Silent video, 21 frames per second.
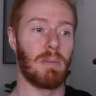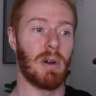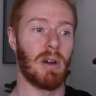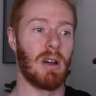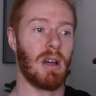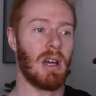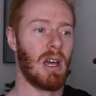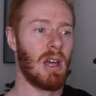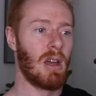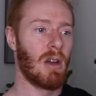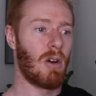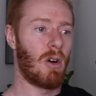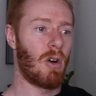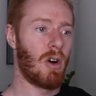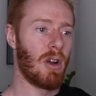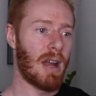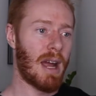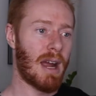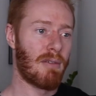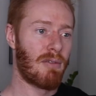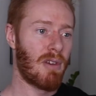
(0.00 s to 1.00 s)
But
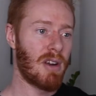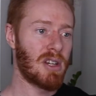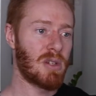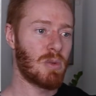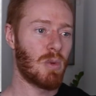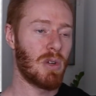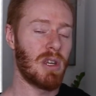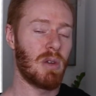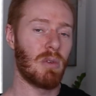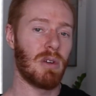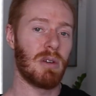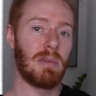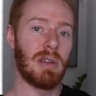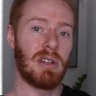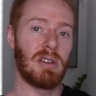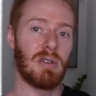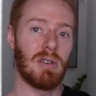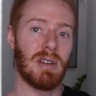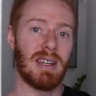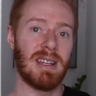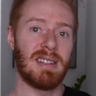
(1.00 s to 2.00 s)
on average, what you want to be
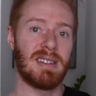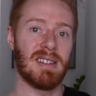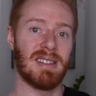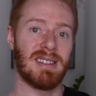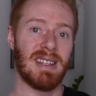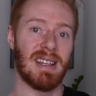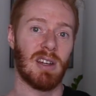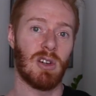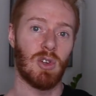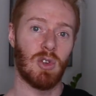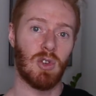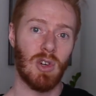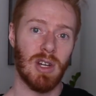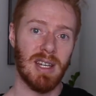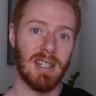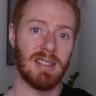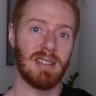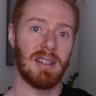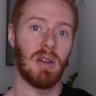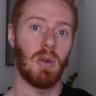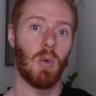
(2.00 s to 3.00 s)
doing is just
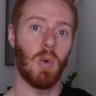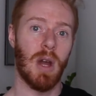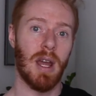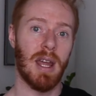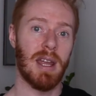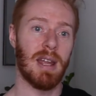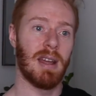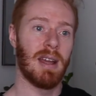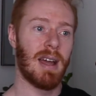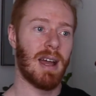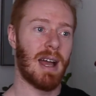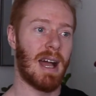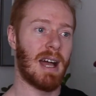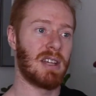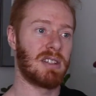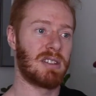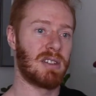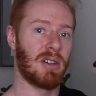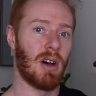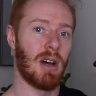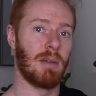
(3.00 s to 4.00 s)
increasing weight
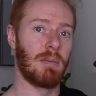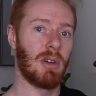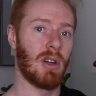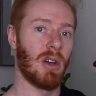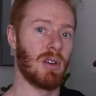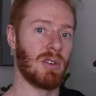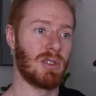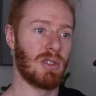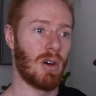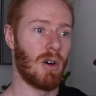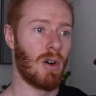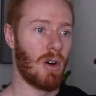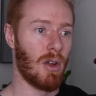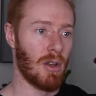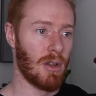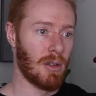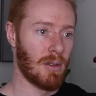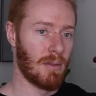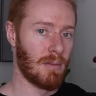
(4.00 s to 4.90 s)
as time goes on.